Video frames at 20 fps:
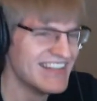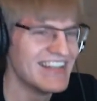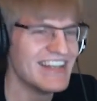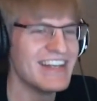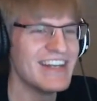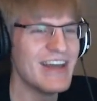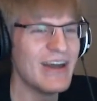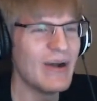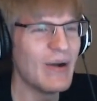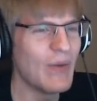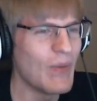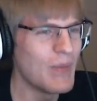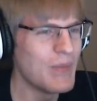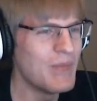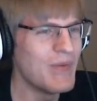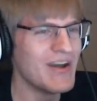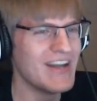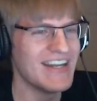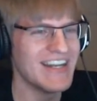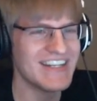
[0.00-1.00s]
No,
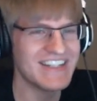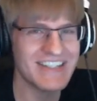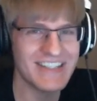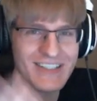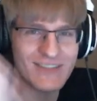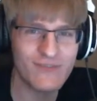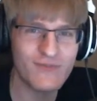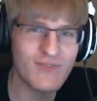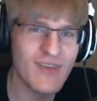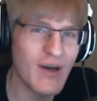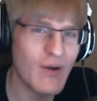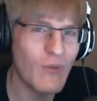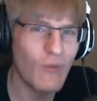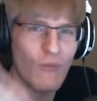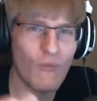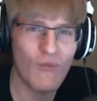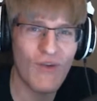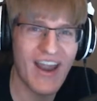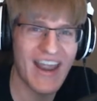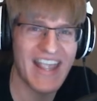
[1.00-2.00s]
but it just
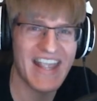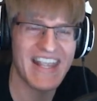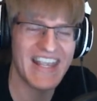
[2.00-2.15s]
felt right,